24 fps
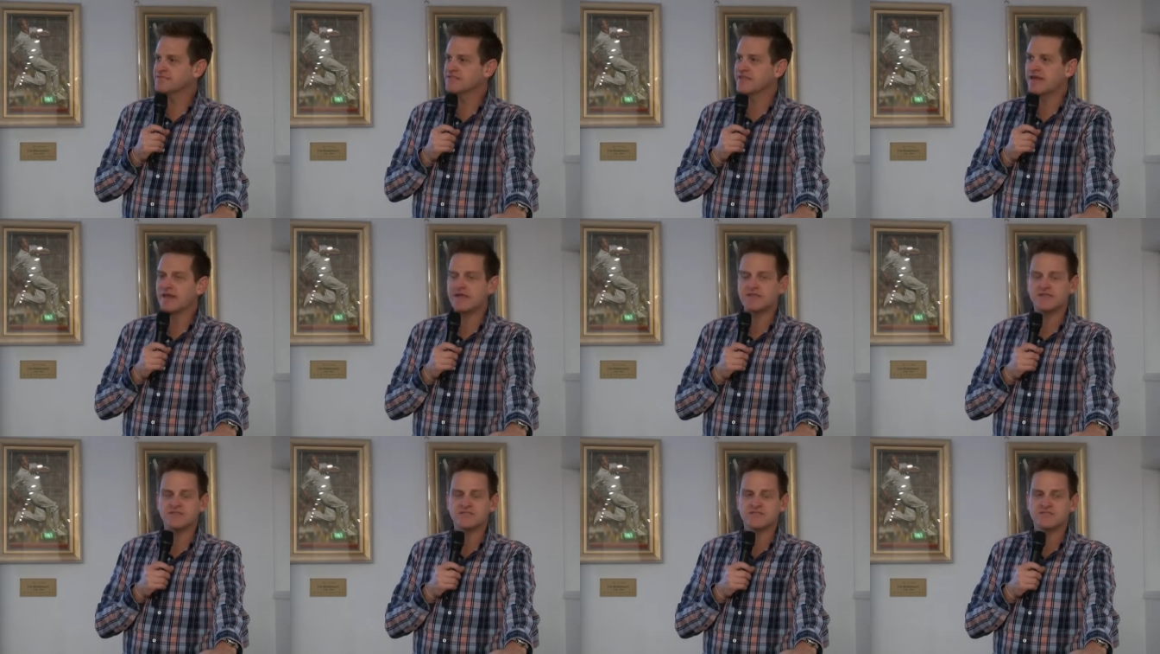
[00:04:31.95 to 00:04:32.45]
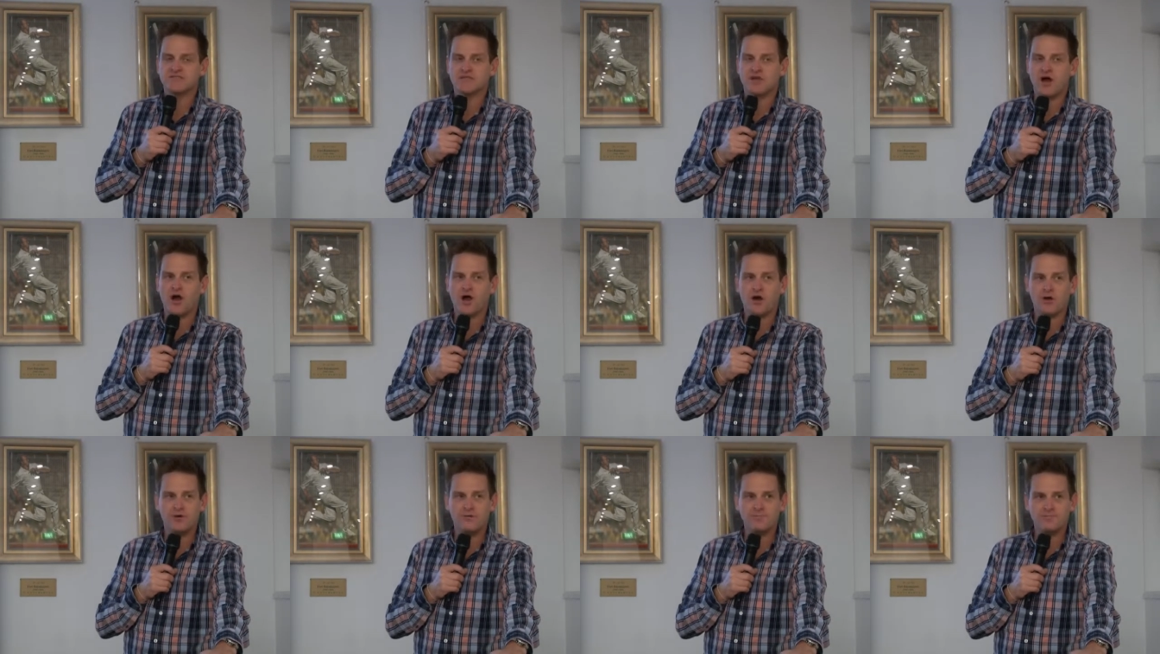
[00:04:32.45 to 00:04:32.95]
and that is
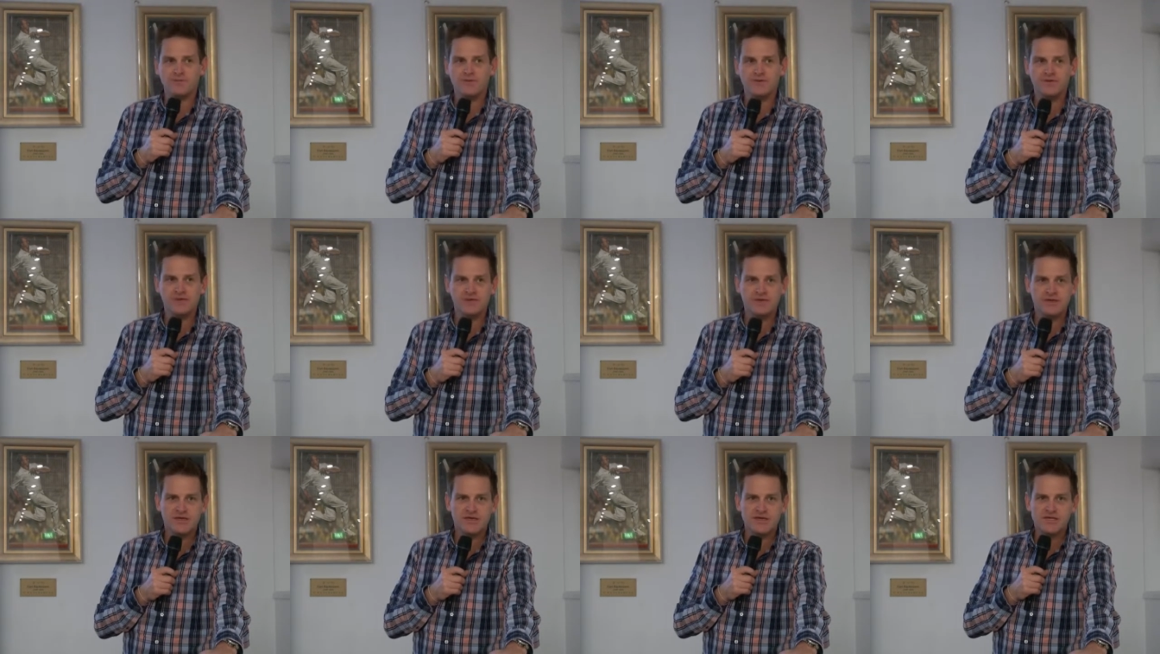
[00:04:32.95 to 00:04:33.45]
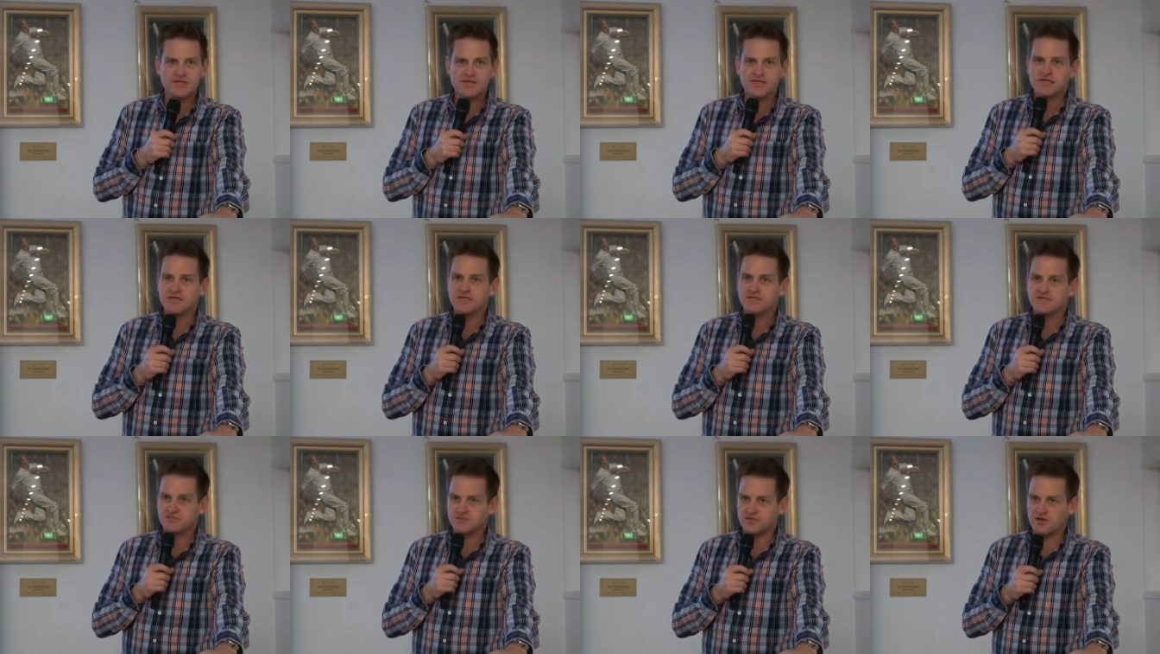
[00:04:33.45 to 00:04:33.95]
that hope
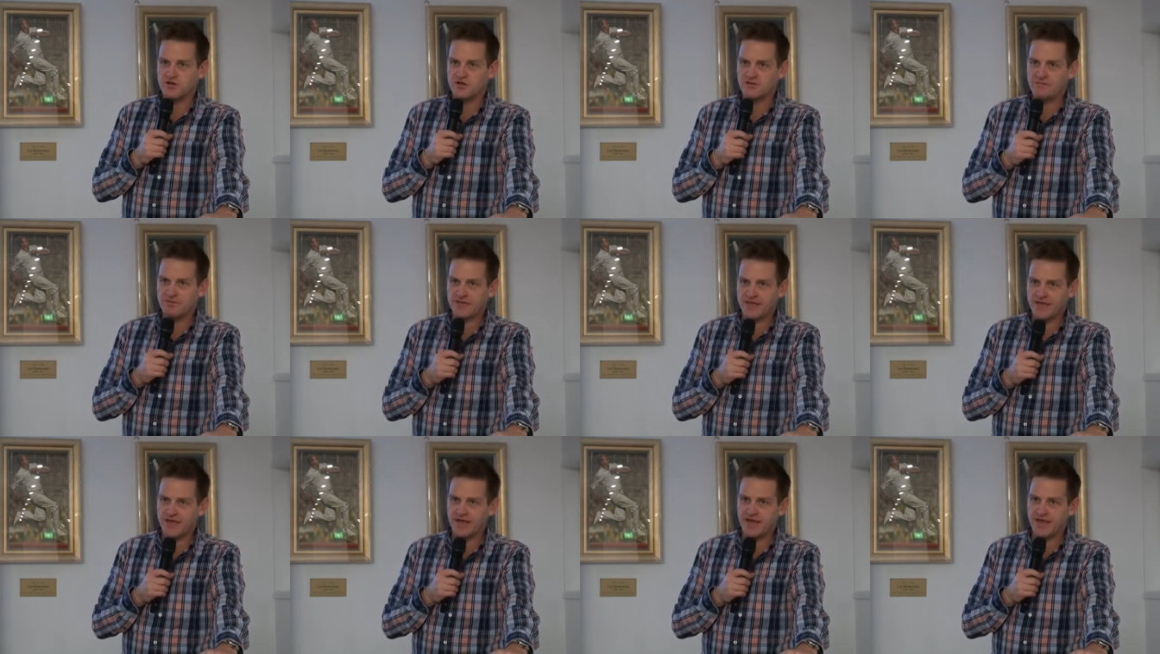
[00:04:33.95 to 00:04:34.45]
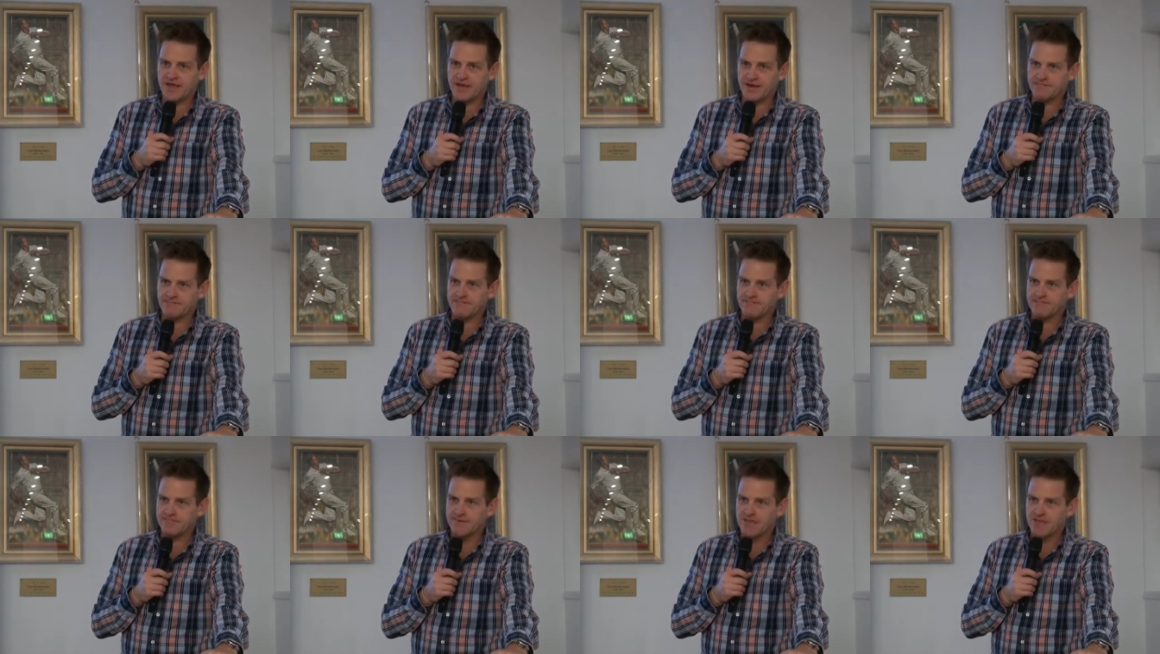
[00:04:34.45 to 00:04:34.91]
is not a plan.